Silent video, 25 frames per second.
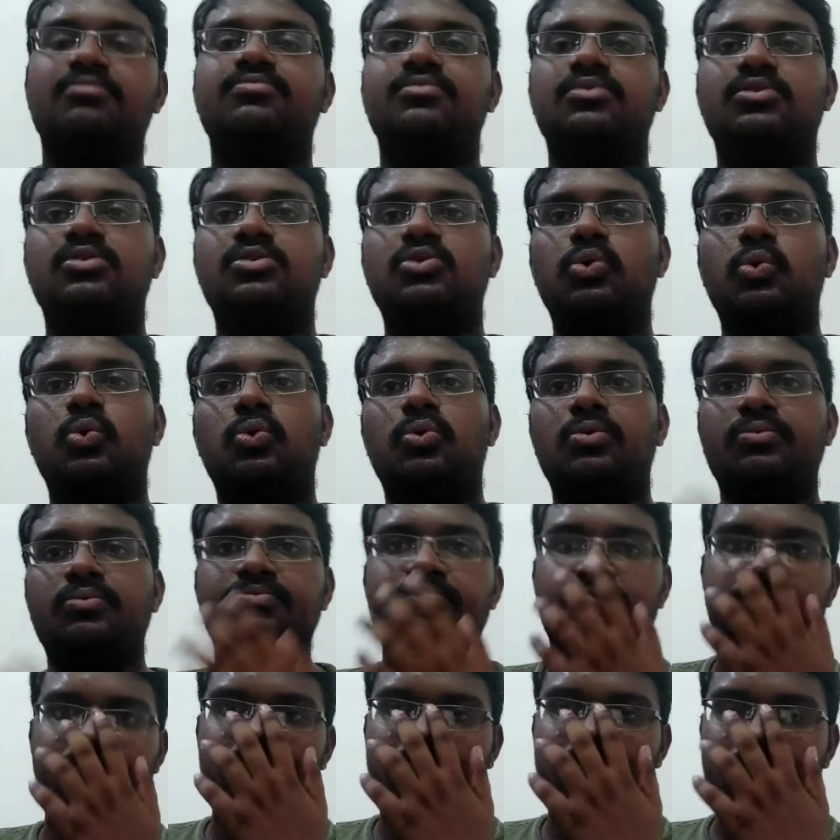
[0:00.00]
So
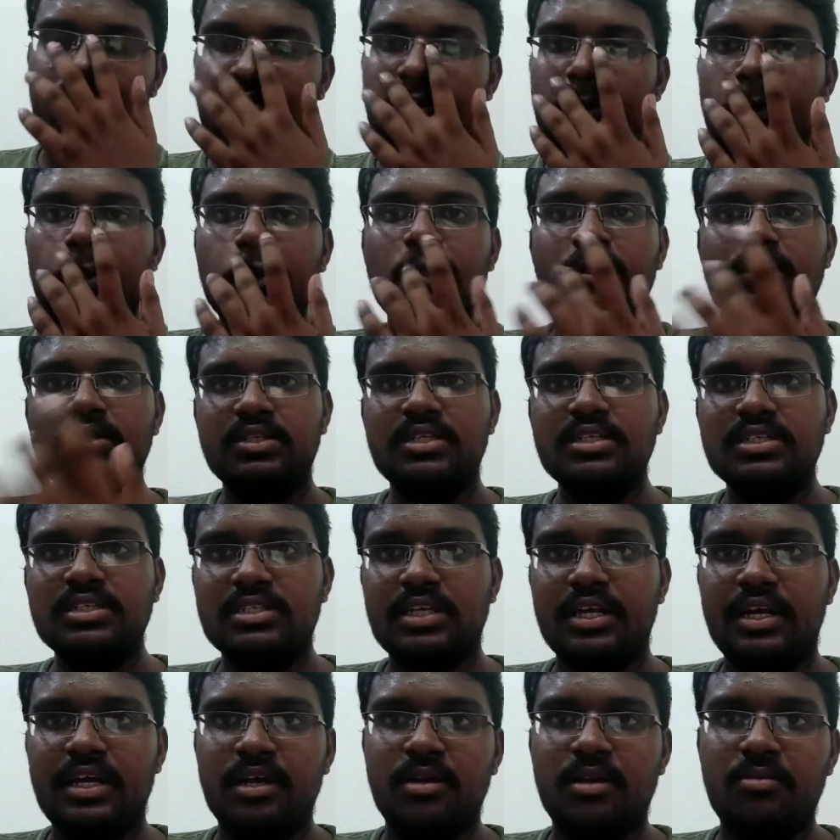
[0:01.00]

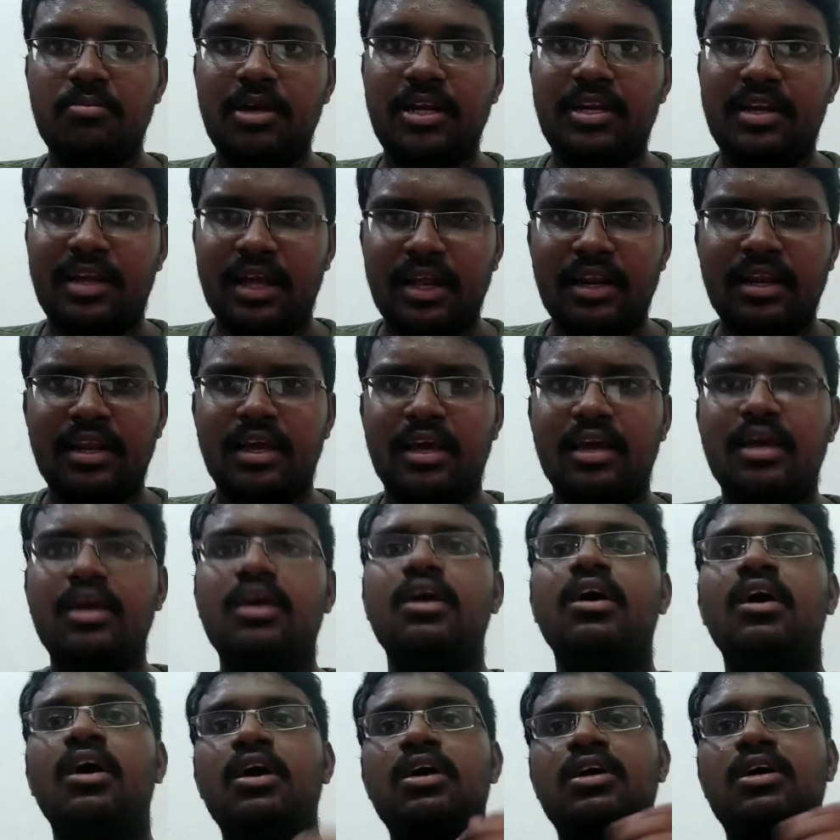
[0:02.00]
this Realme 10A
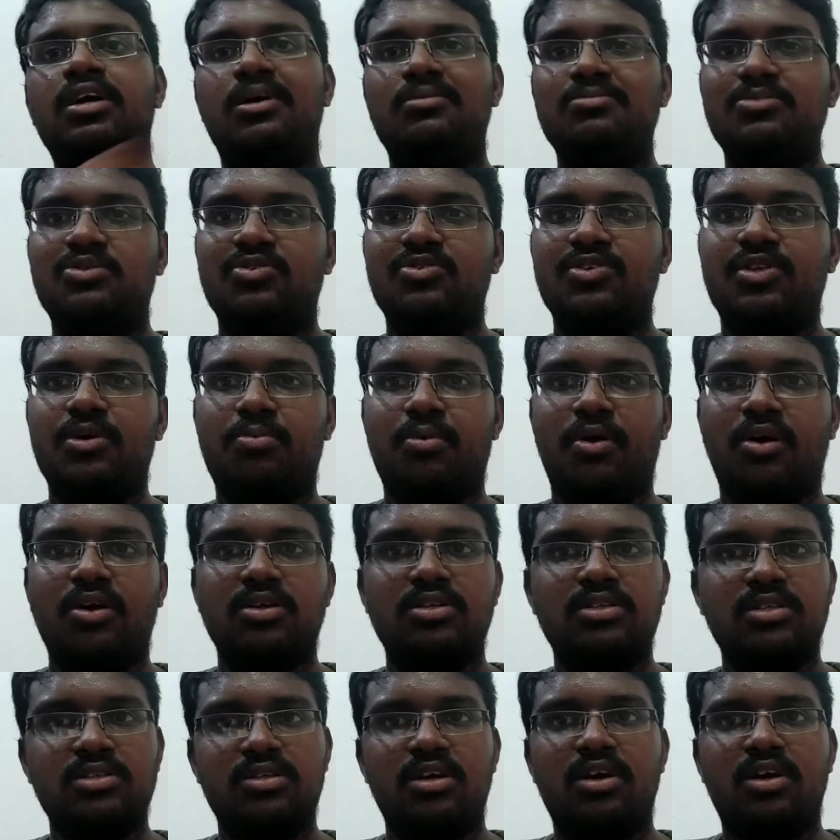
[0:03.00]
comes with a
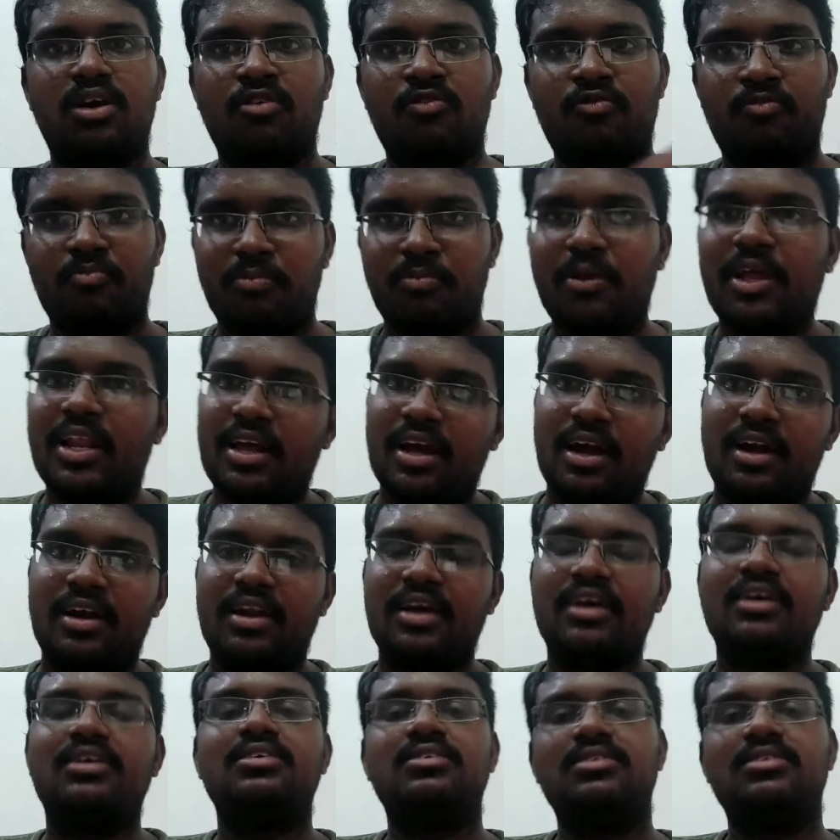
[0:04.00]
processor of
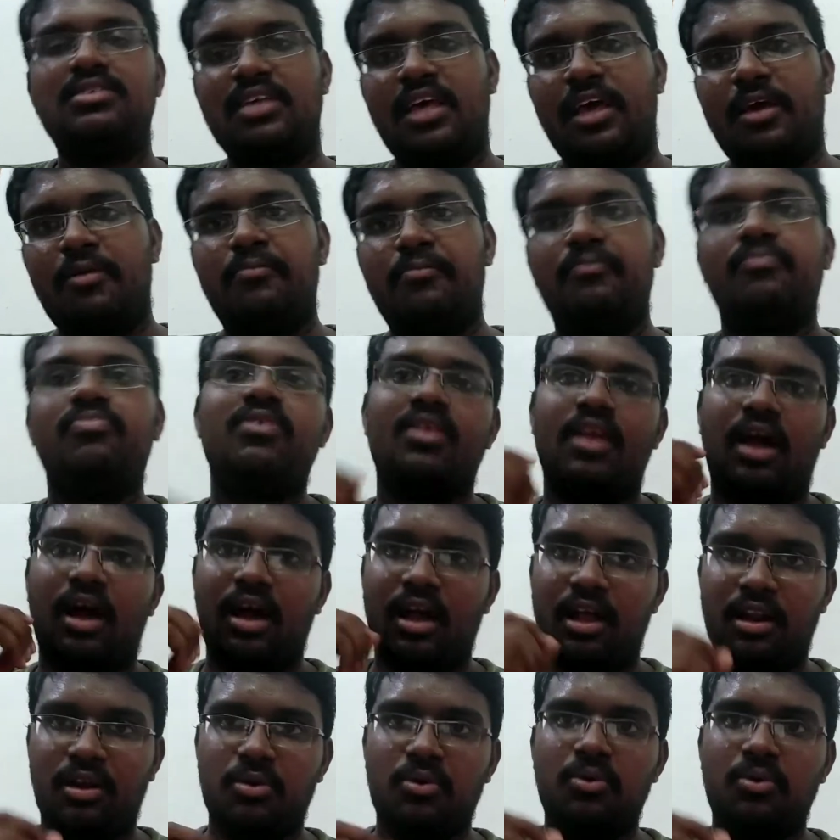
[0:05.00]
MediaTek, same
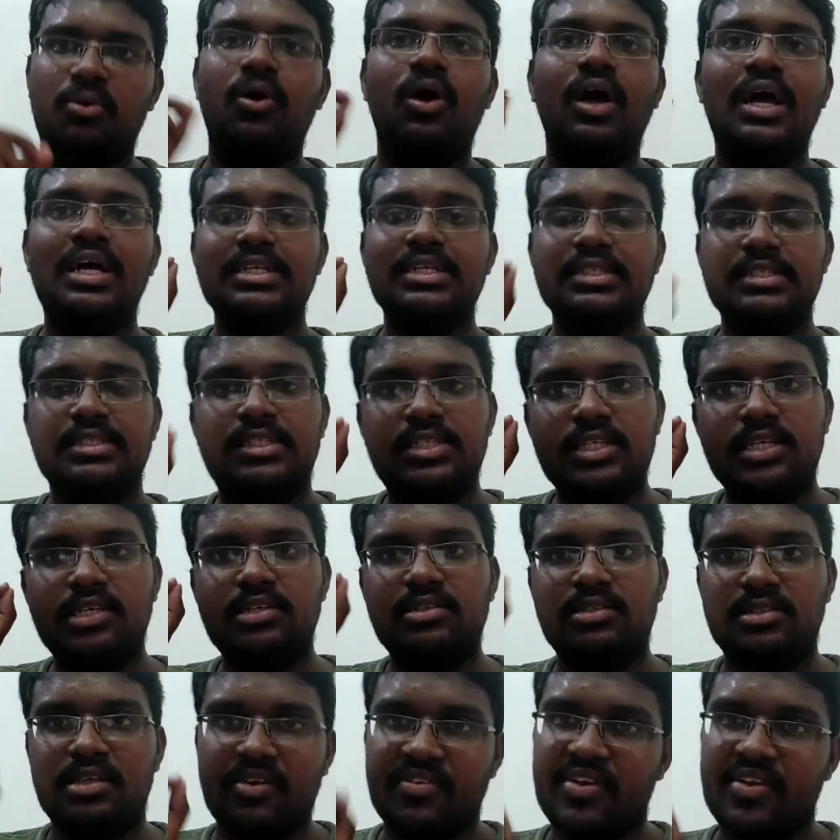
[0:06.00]
Helio
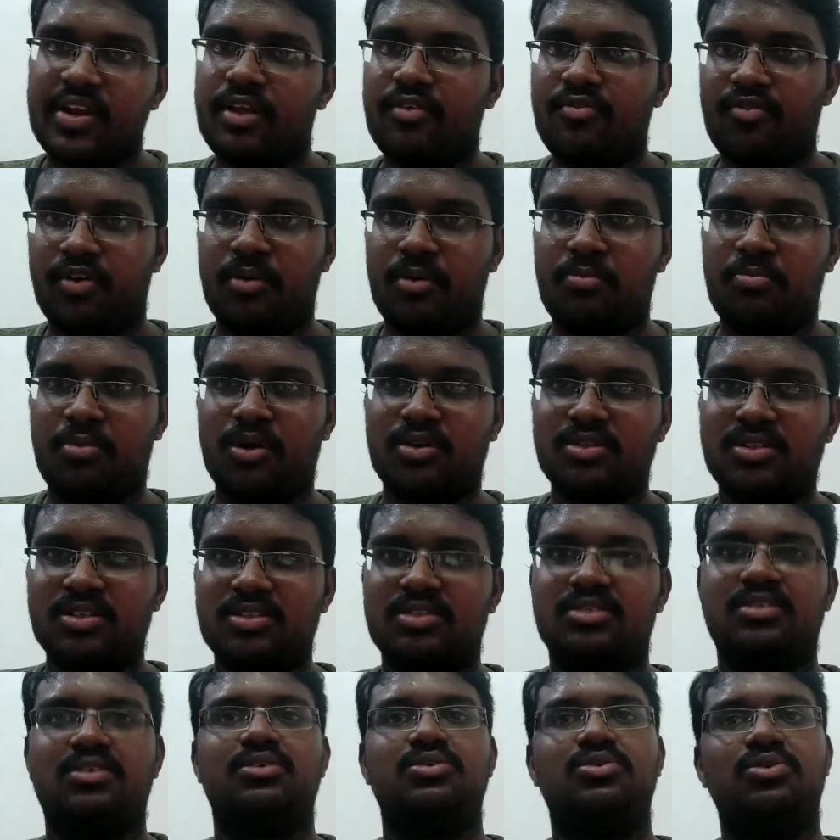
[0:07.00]
G75
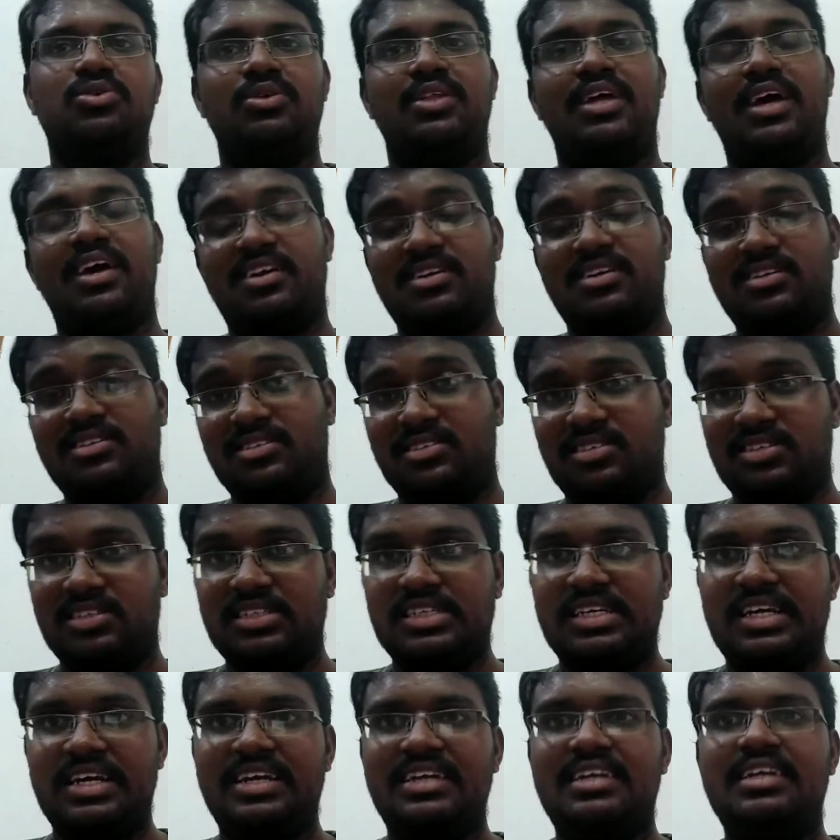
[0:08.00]
processor. So there it is
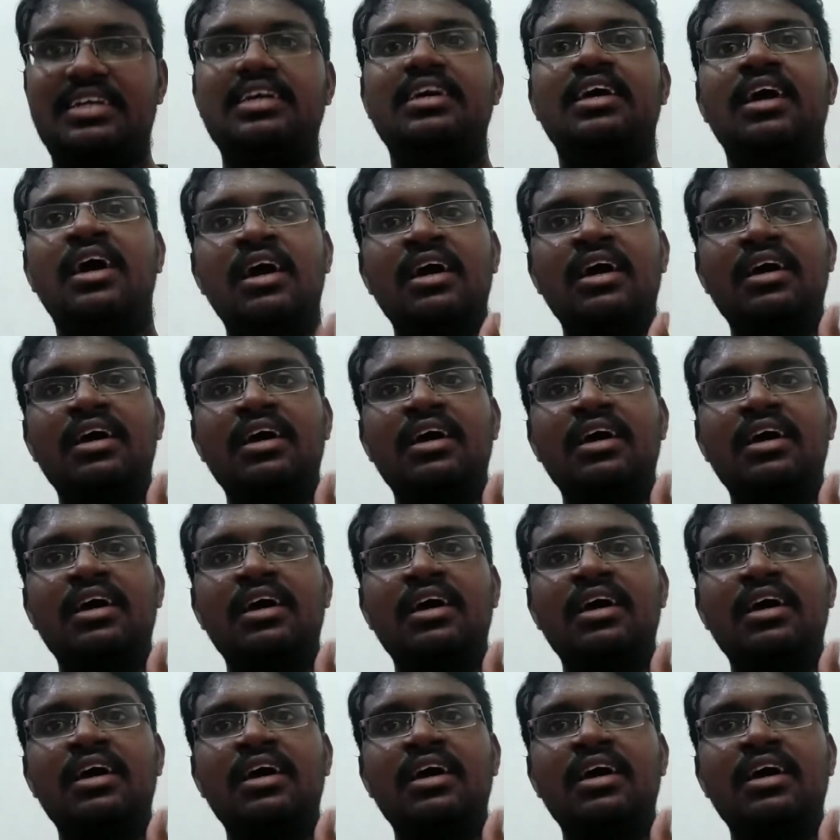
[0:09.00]
G80.